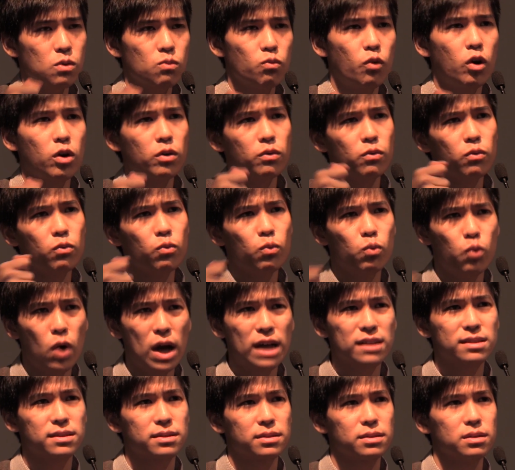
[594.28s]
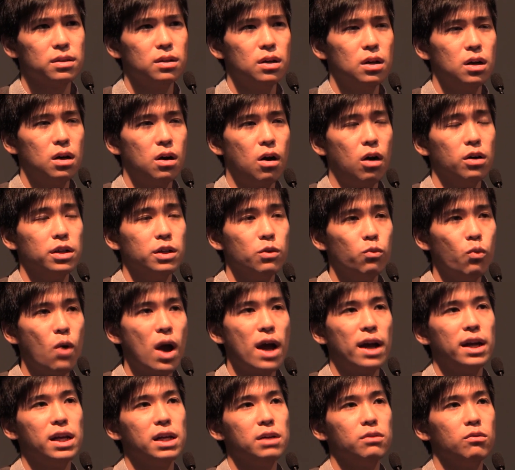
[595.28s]
what rests on the
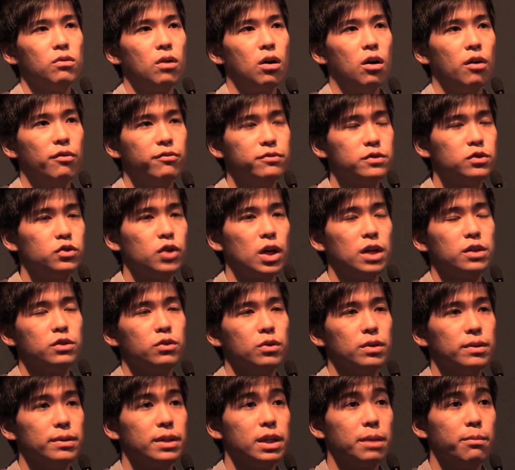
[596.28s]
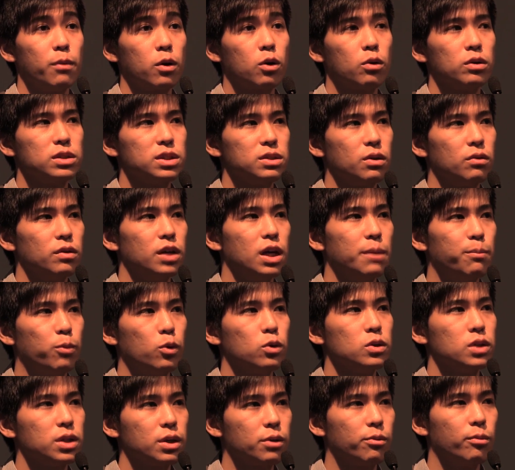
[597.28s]
value of genuine democracy or
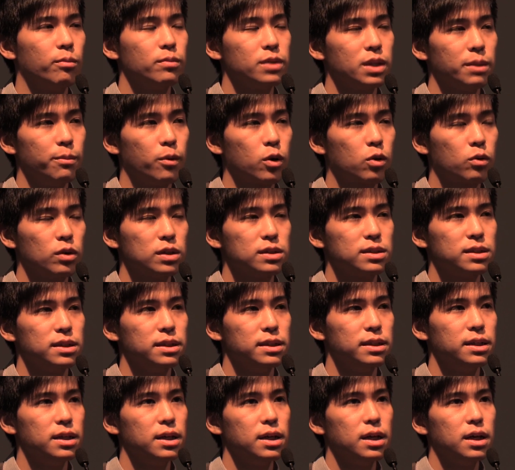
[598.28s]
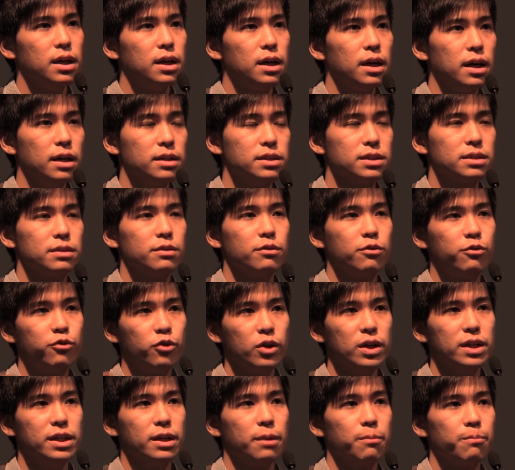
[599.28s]
liberal de democracy is
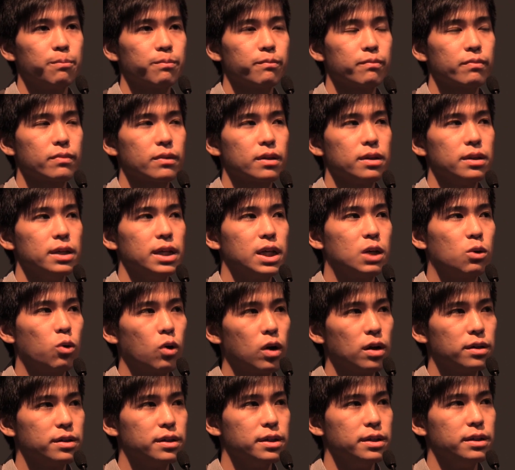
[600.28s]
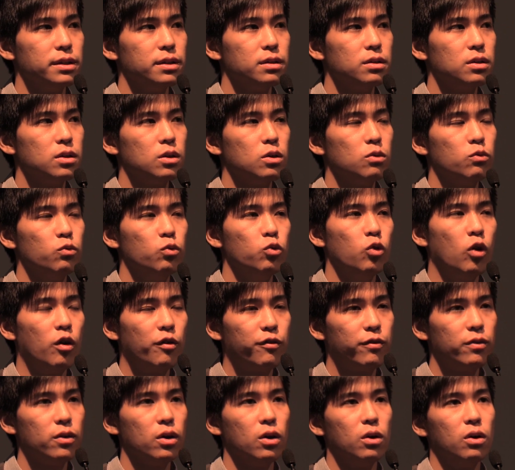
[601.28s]
freedom, equality,
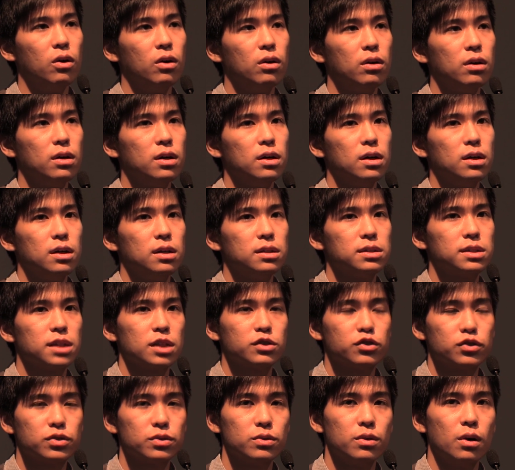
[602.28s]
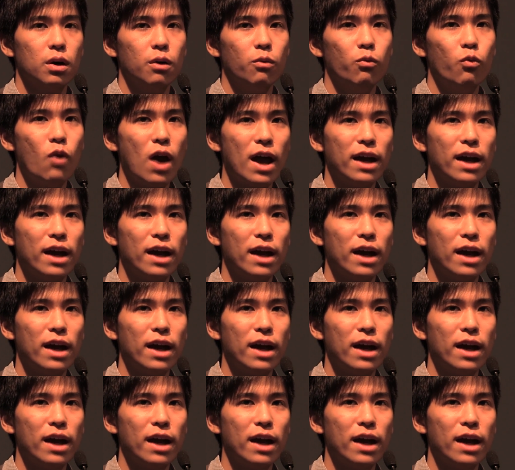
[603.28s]
rule of law, such a